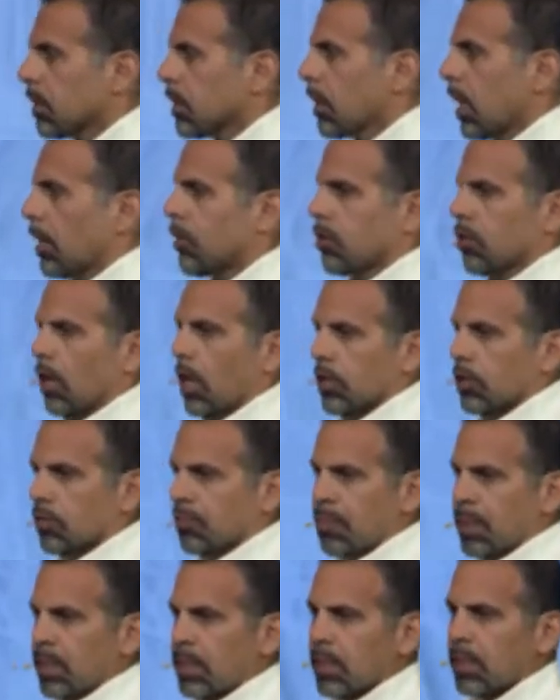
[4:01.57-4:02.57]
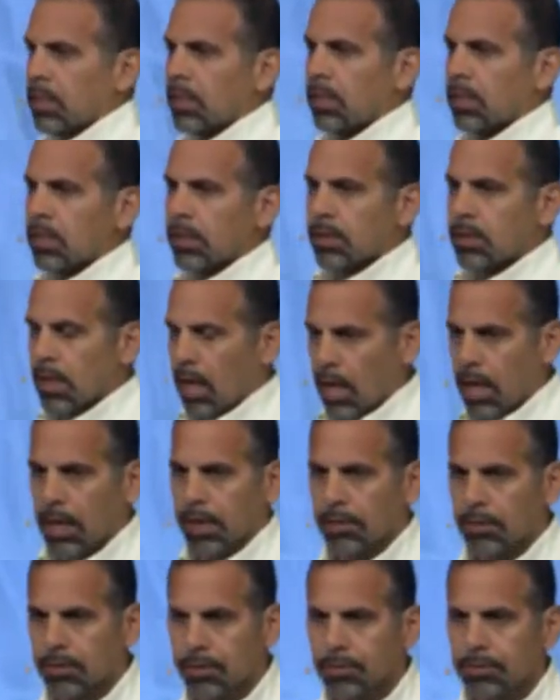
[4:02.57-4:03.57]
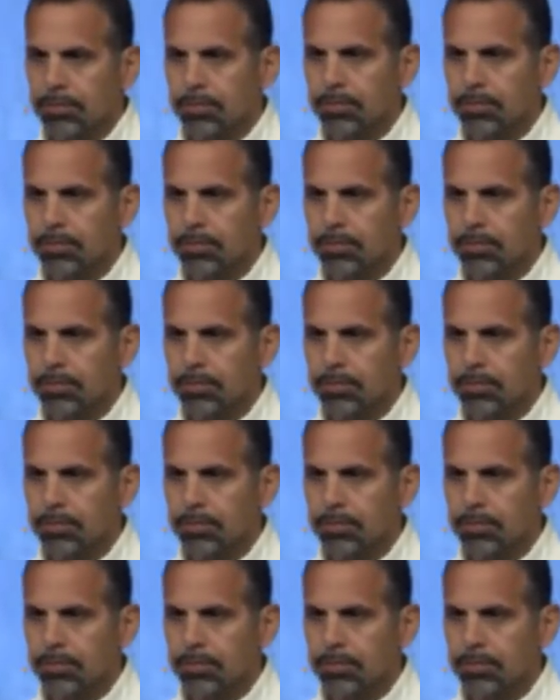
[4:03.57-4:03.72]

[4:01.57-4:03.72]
and her husband dies.